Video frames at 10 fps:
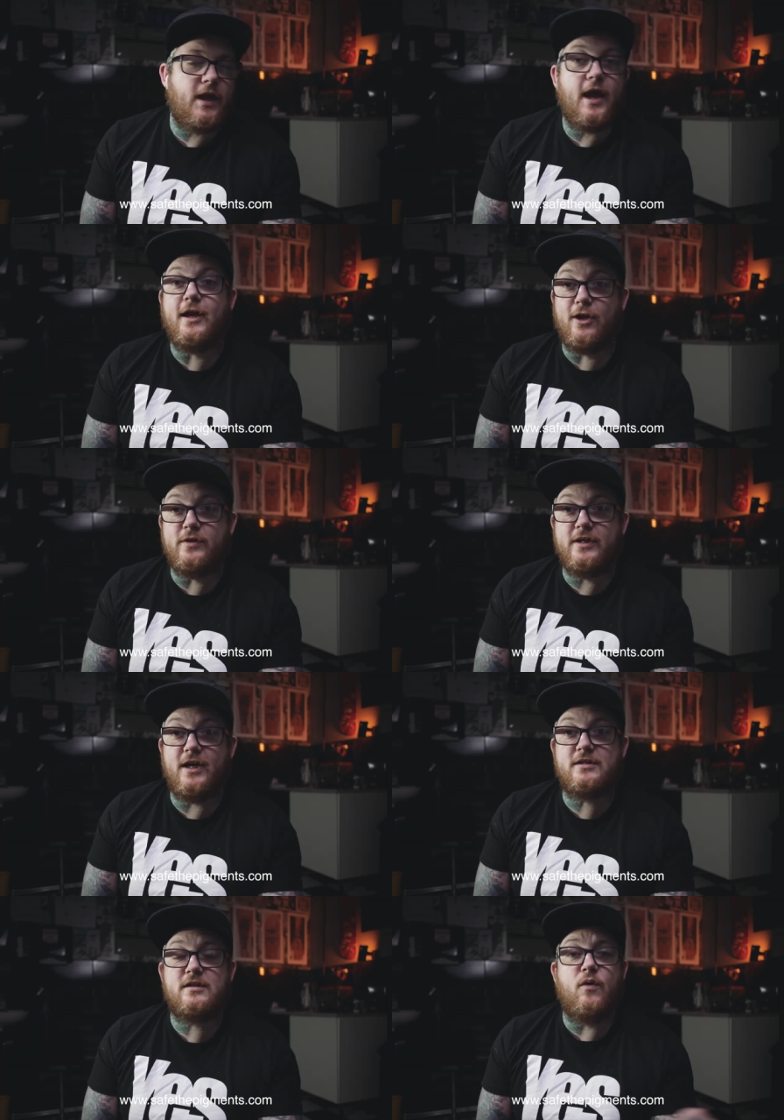Yeah, including
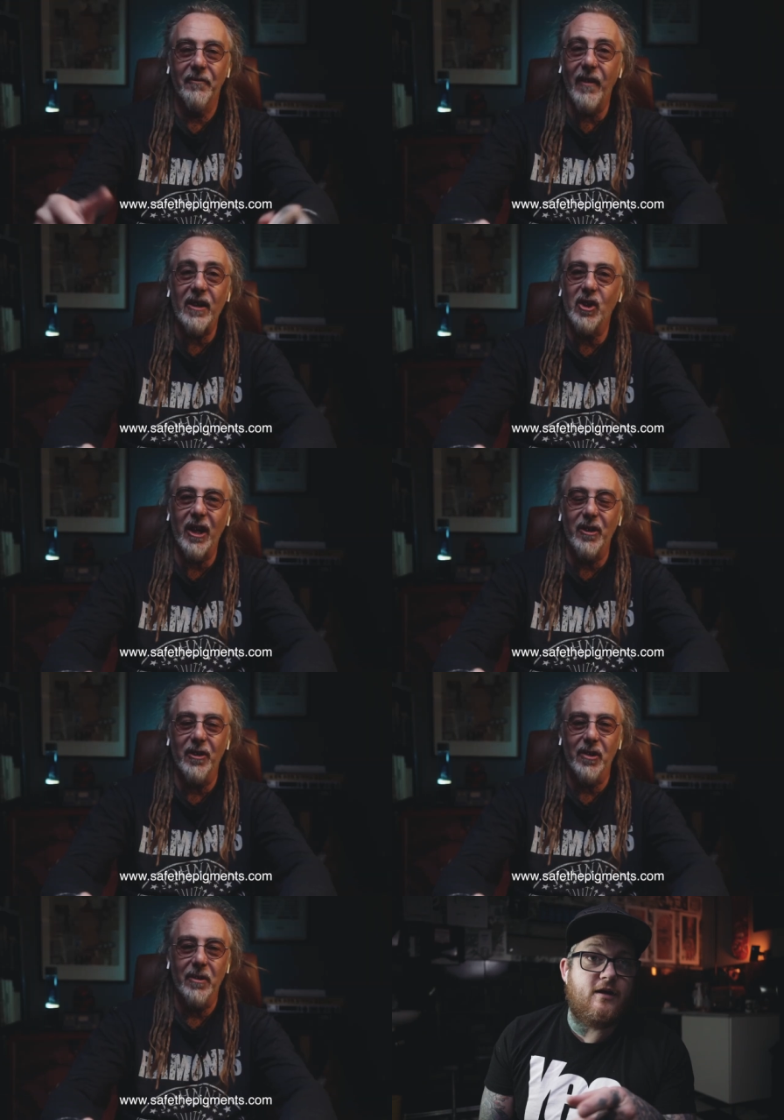us. Fact check
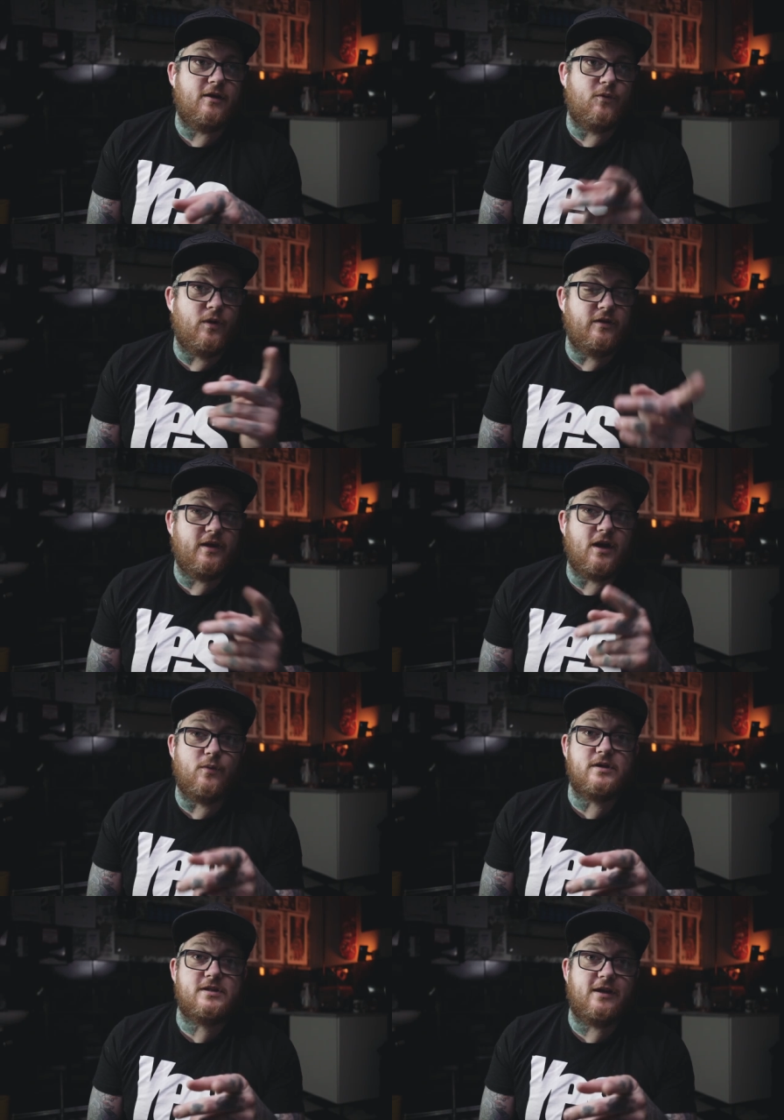us. One thing I
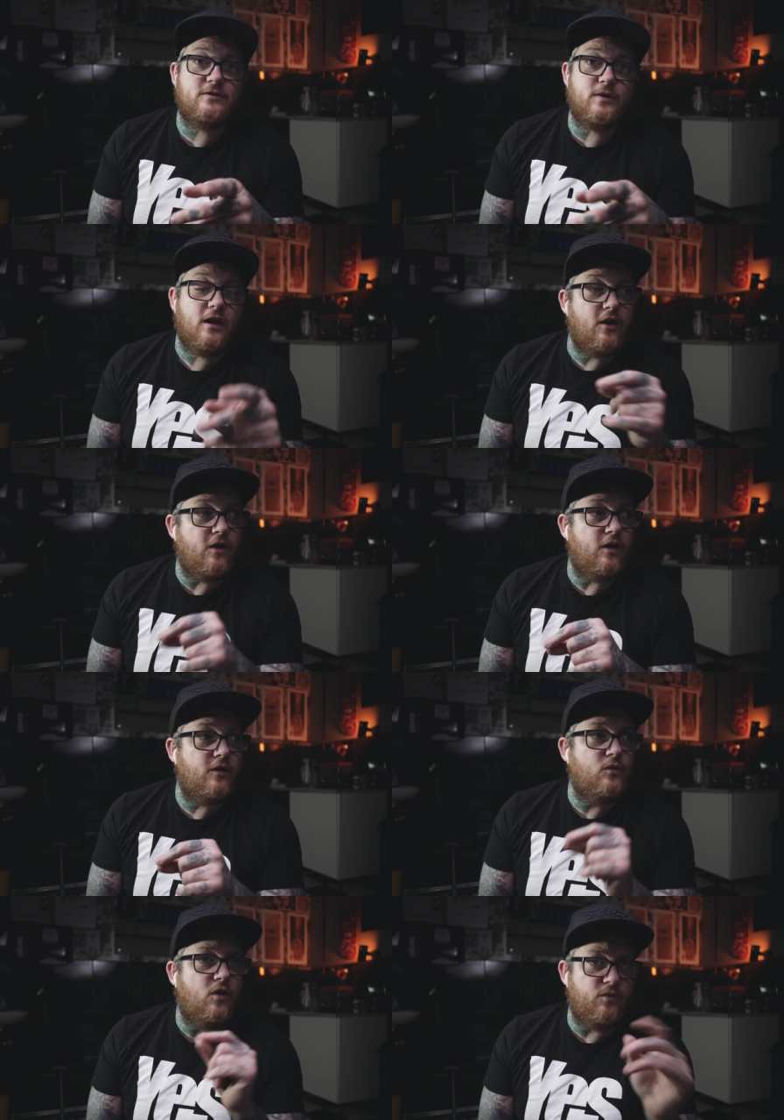will say as
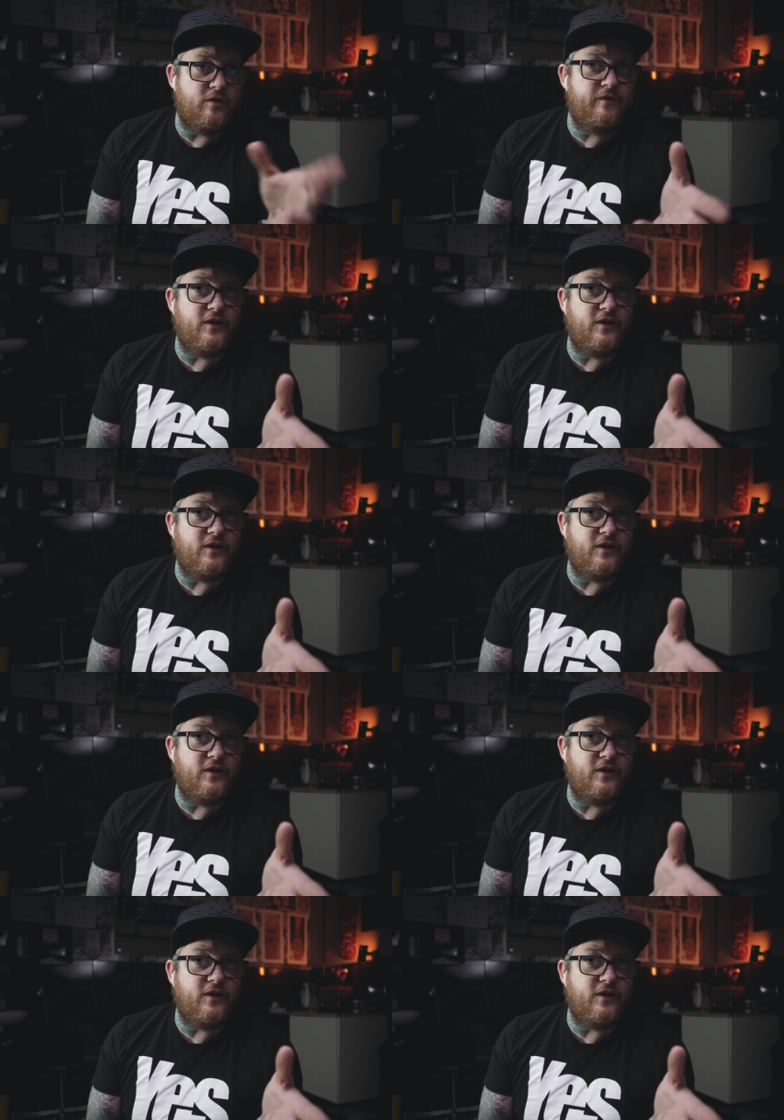well, the